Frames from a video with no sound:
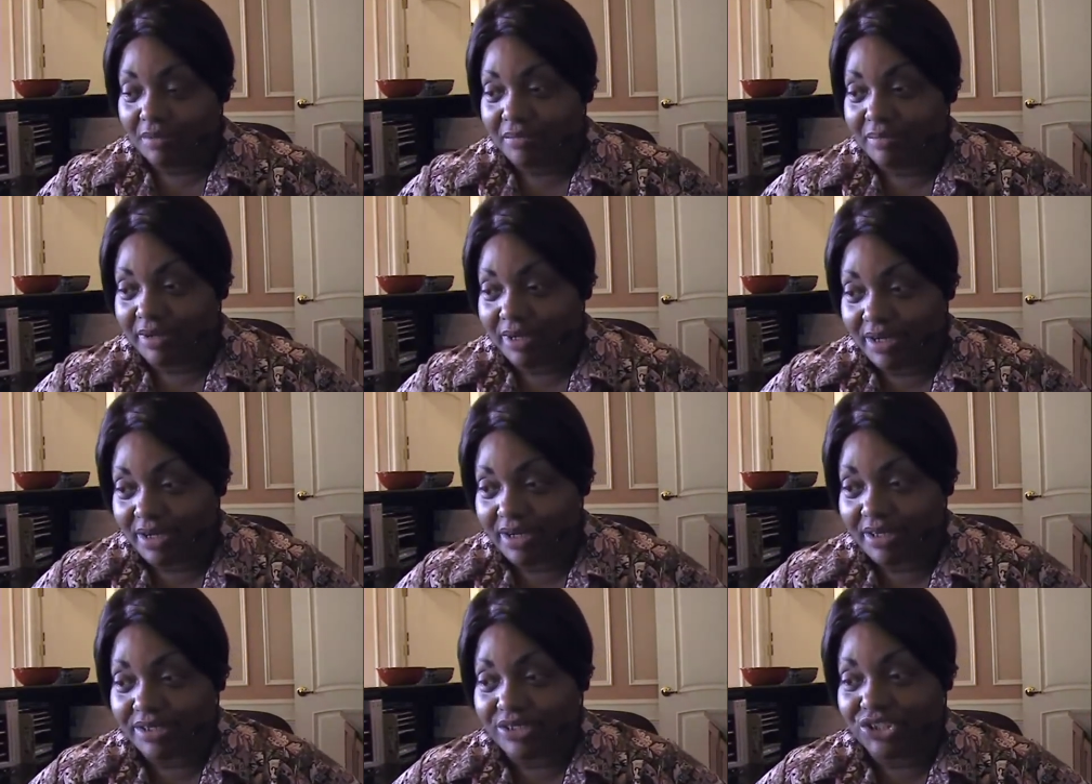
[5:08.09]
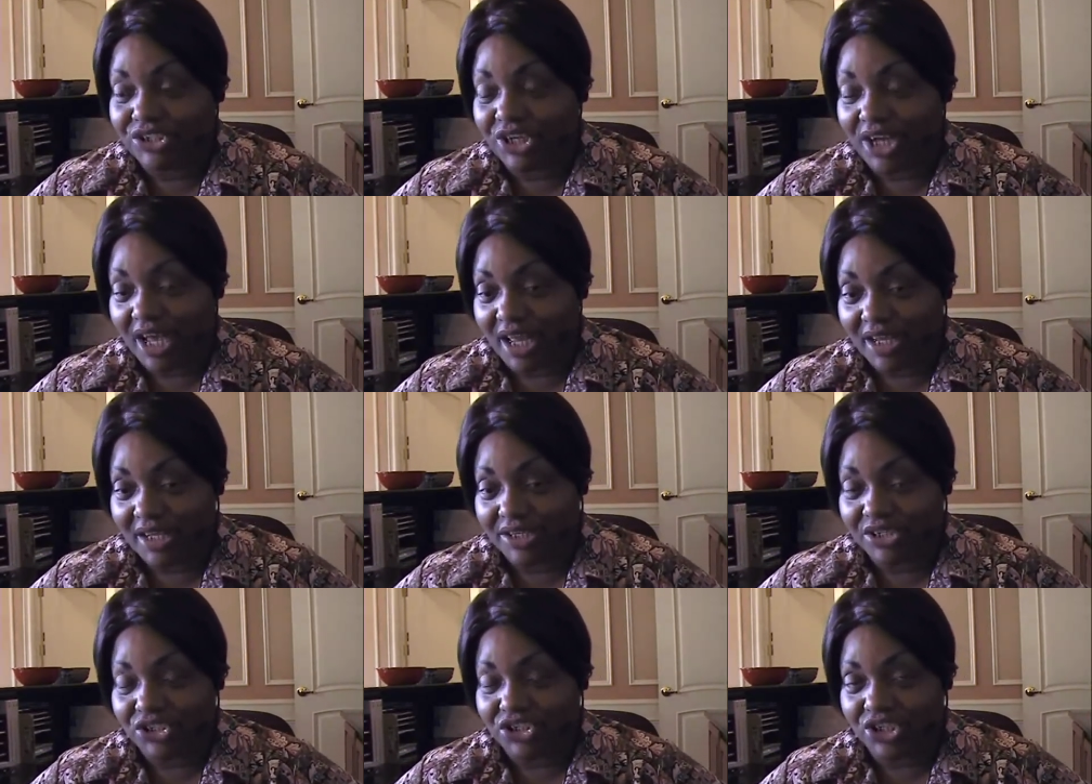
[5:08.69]
but it is
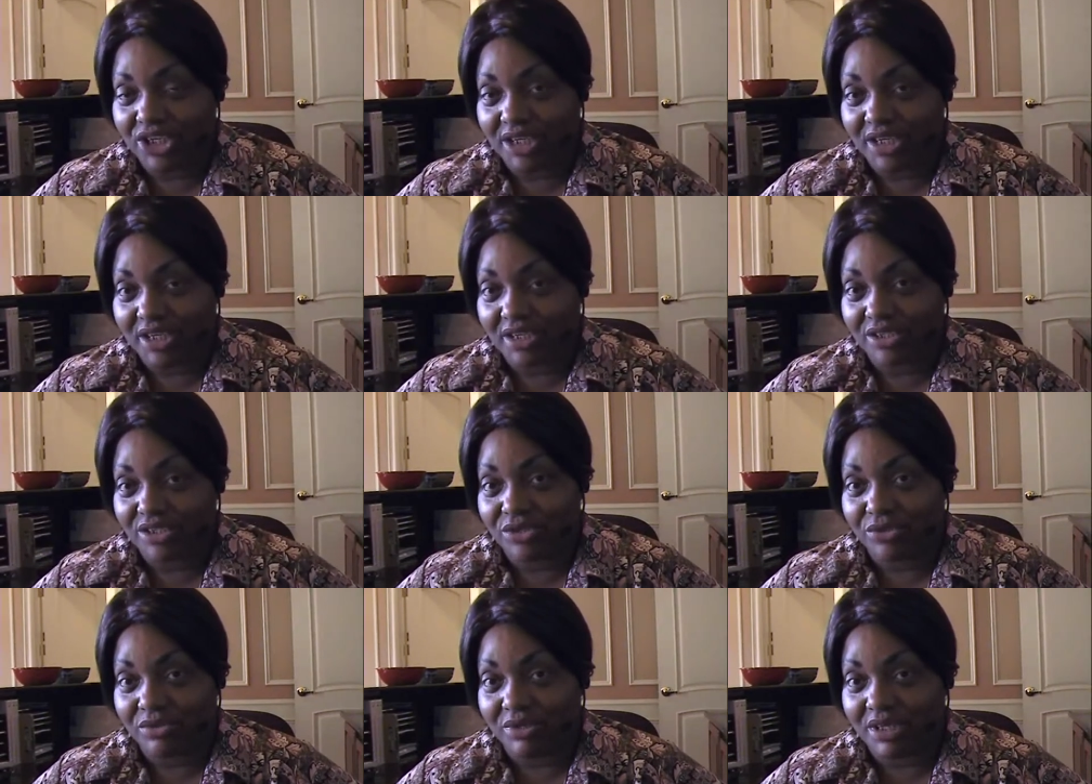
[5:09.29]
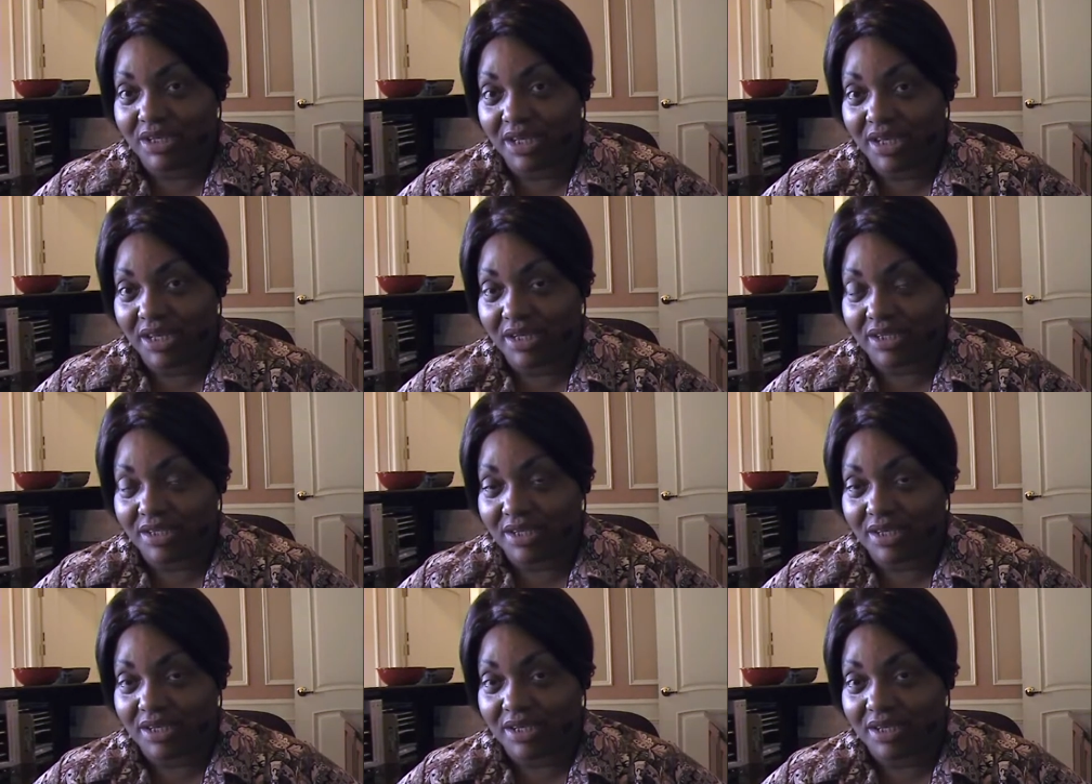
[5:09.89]
challenging to
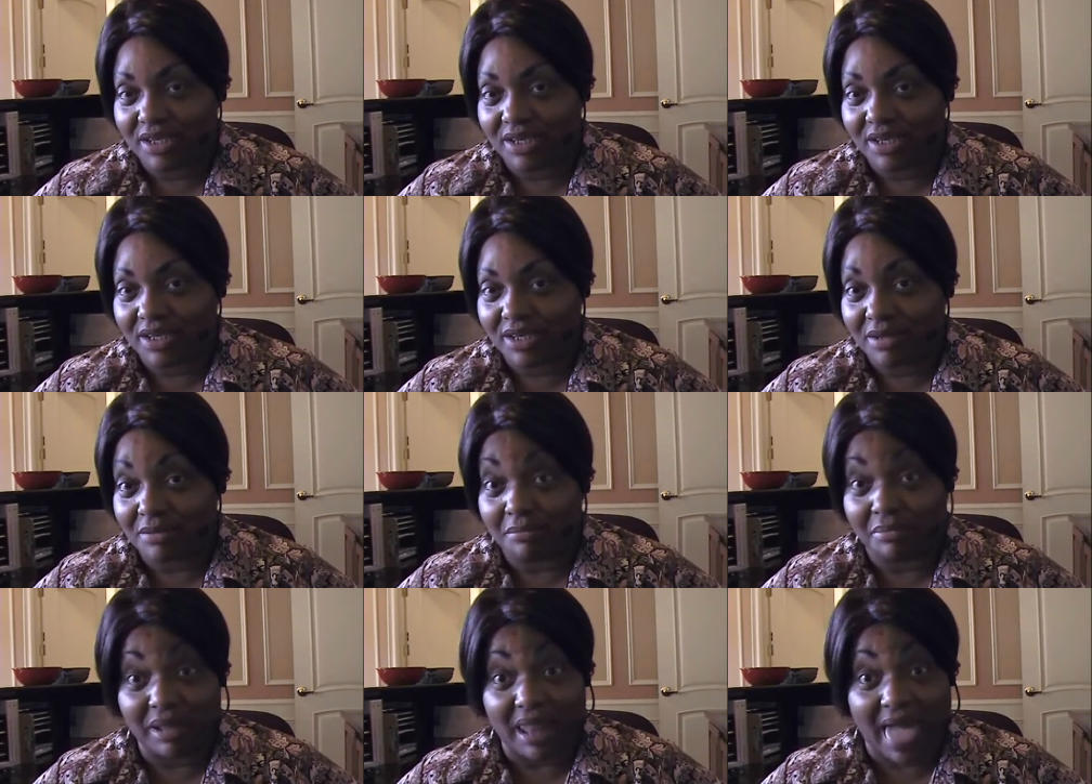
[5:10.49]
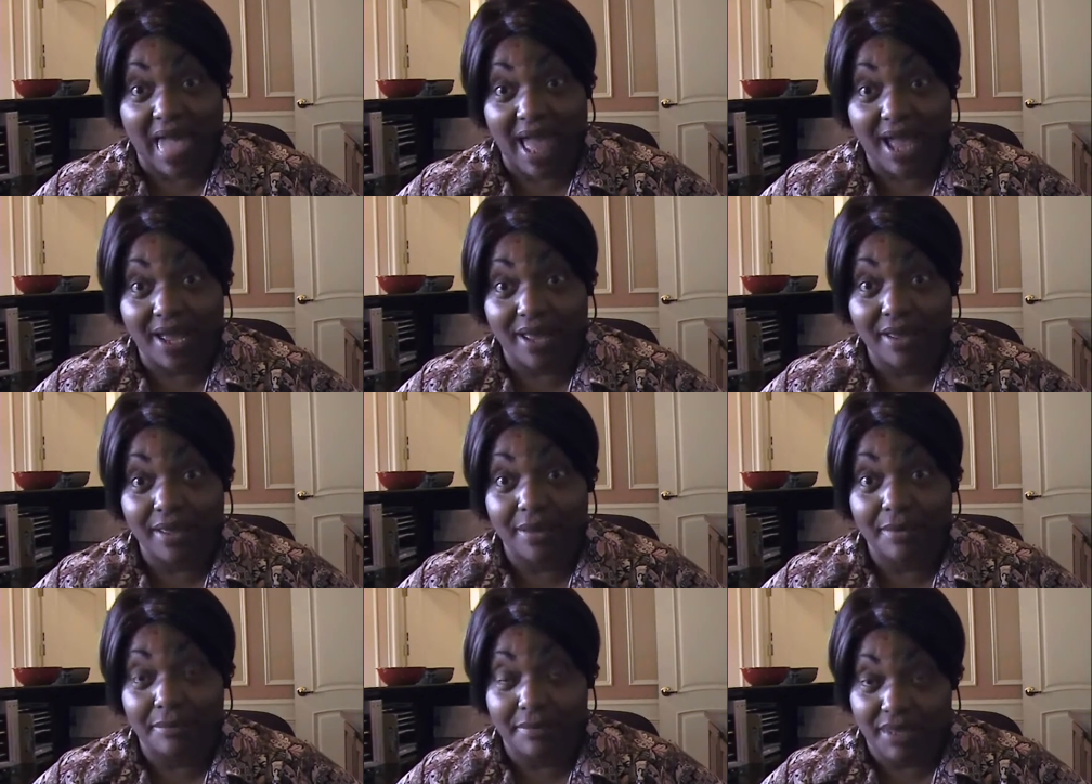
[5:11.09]
get black
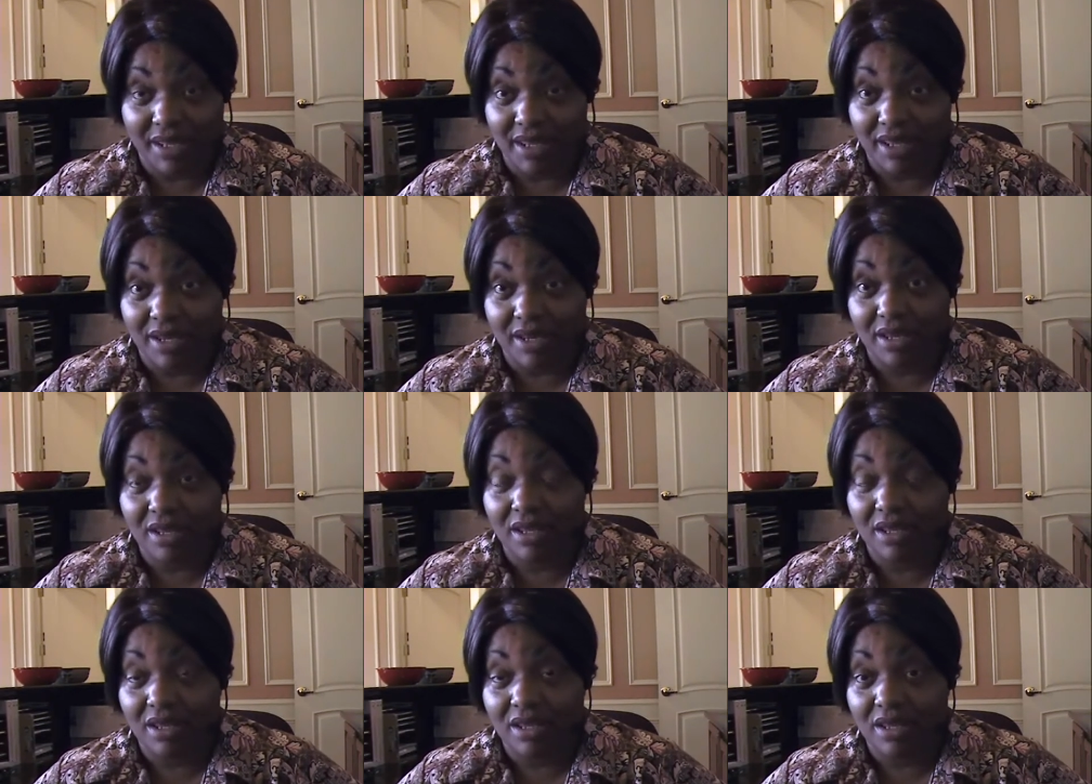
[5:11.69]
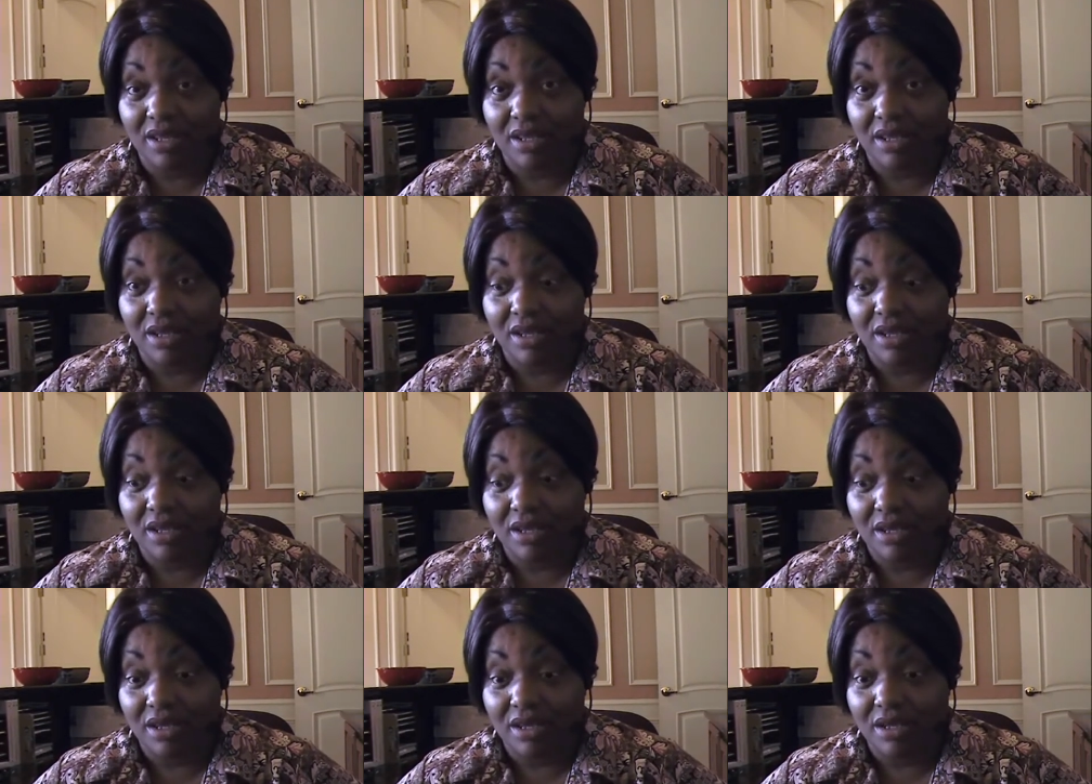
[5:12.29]
men
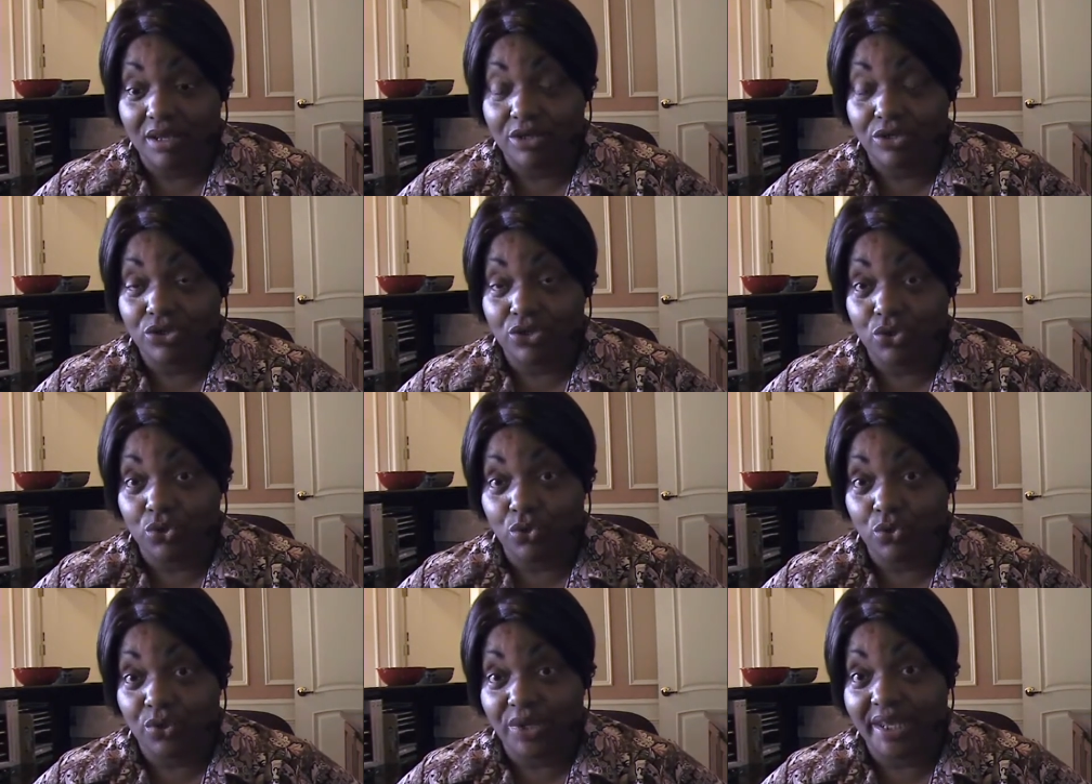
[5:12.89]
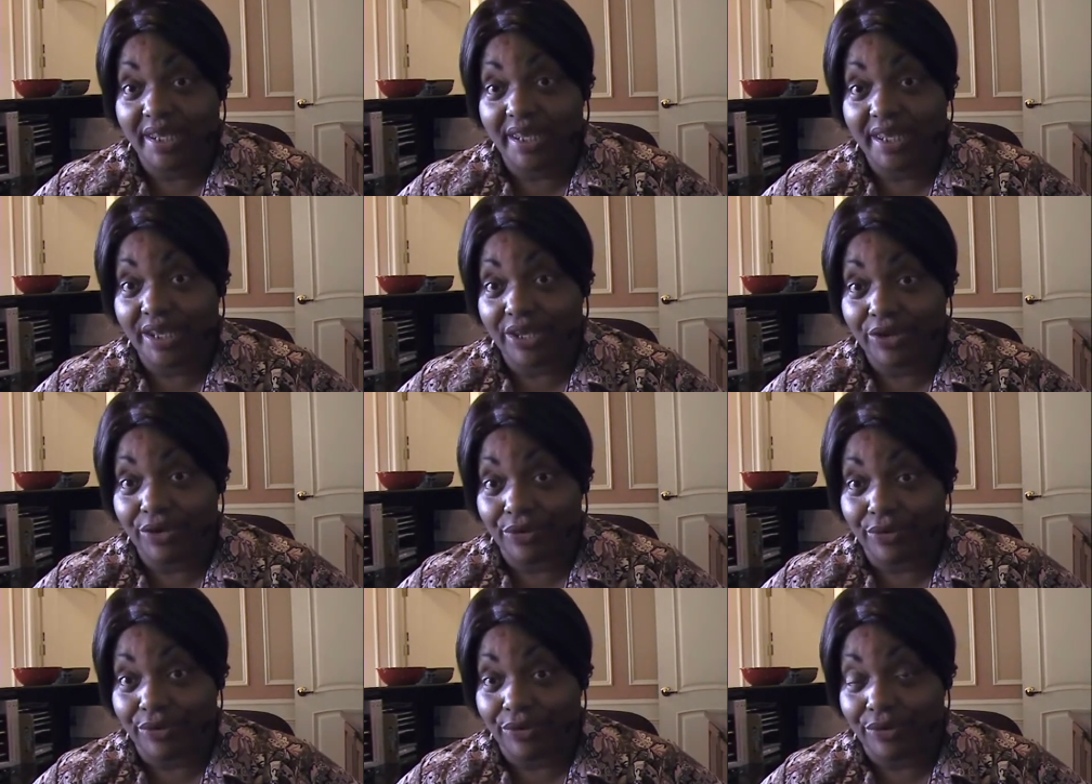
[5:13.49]
to
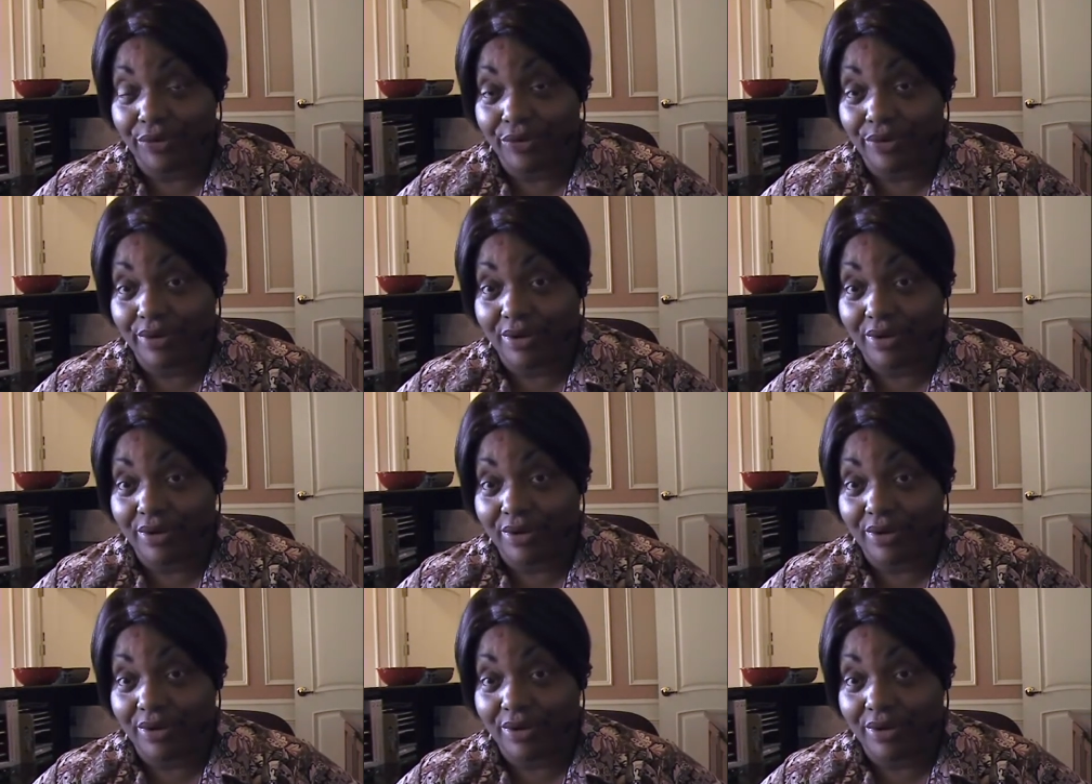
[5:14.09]
hear